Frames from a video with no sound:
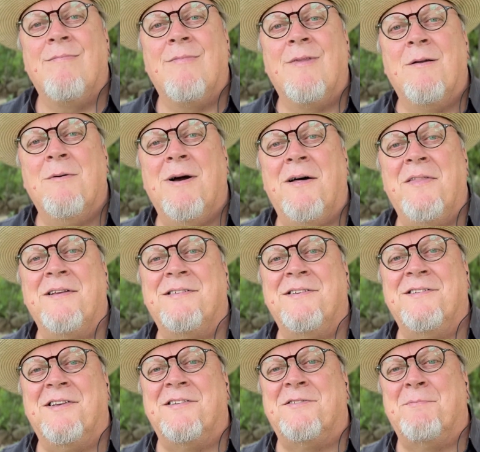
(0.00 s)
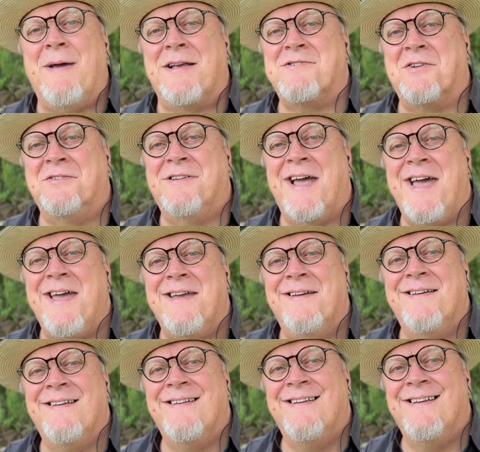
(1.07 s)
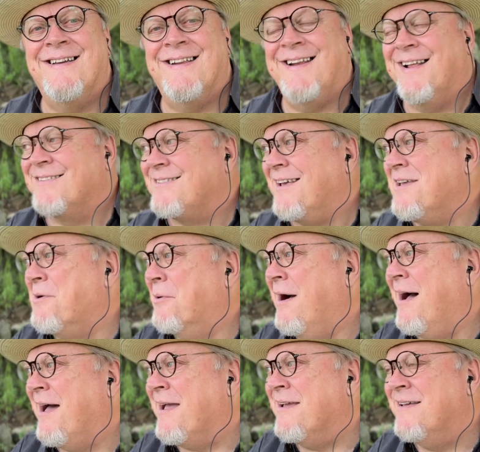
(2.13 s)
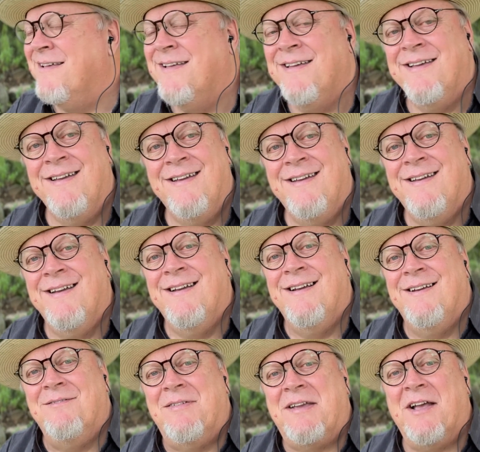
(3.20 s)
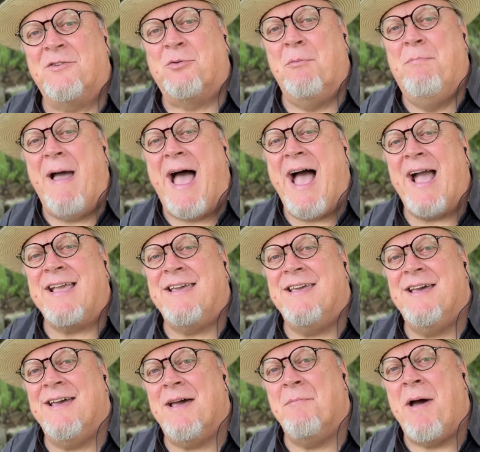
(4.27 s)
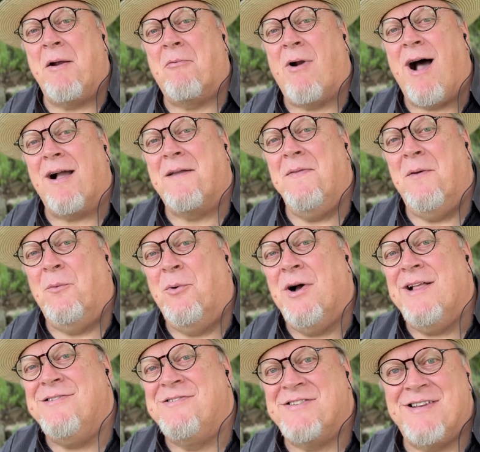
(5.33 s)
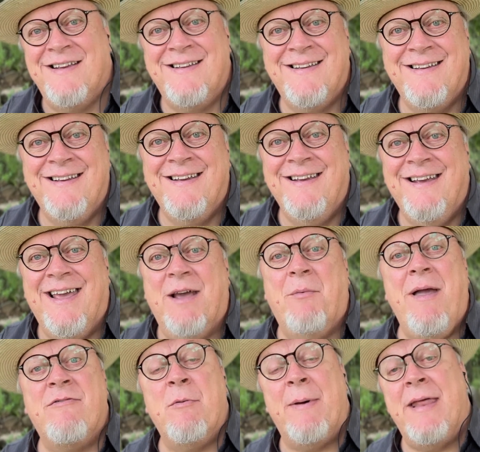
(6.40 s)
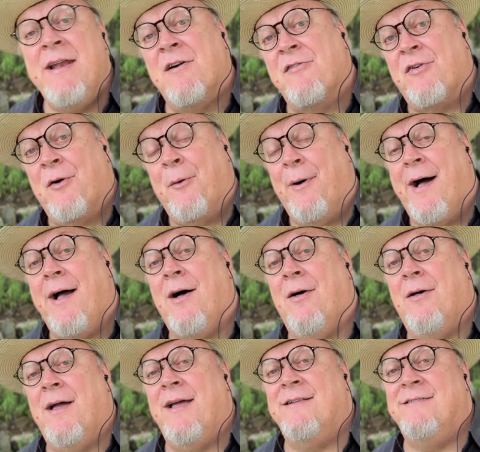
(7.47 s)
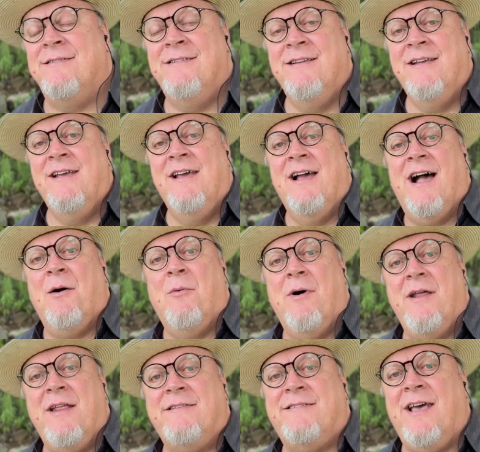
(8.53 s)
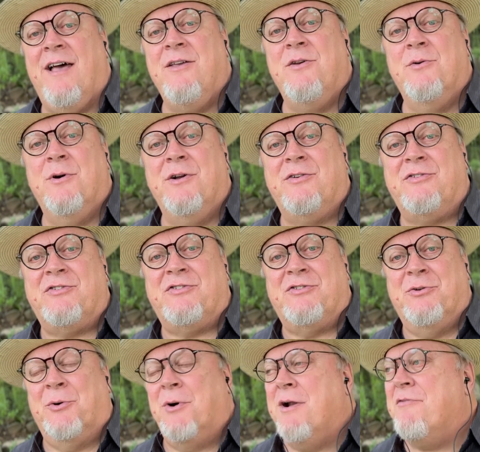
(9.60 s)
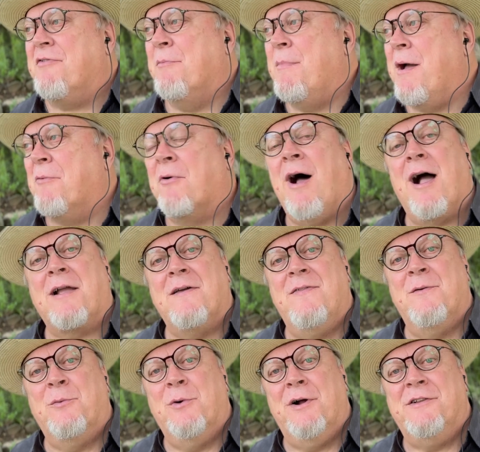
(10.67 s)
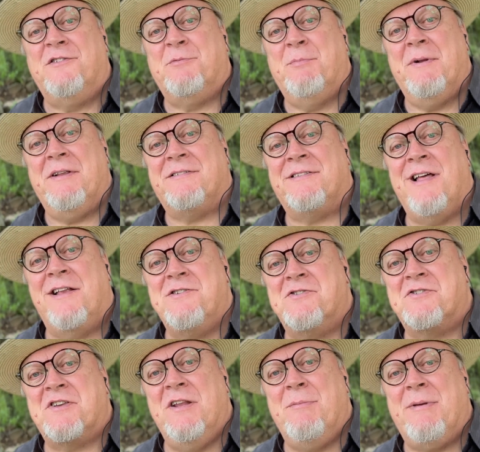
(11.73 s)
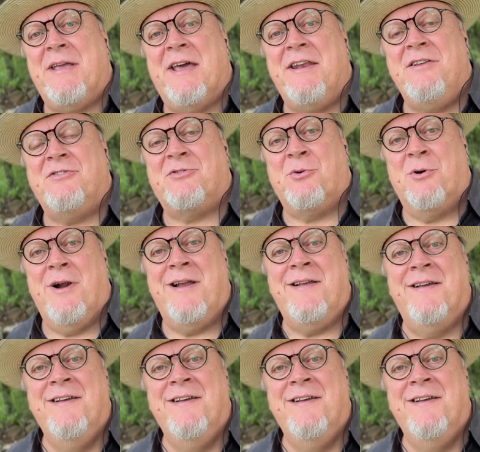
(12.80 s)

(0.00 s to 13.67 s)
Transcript: Well, this is a special day, and I'll tell you why. Because we're back at my rock in the woods, and we haven't been here for a while. And I want to tell you a story from my rock in the woods, but it's not just going to be any story.